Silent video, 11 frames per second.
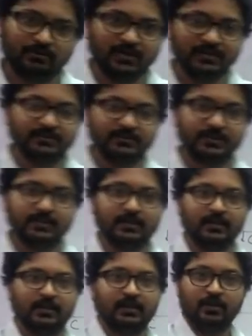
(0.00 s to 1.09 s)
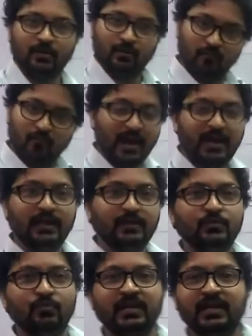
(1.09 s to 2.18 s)
Again the same. Why I
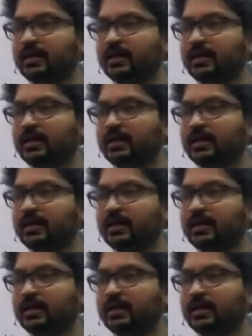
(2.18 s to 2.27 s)
assumed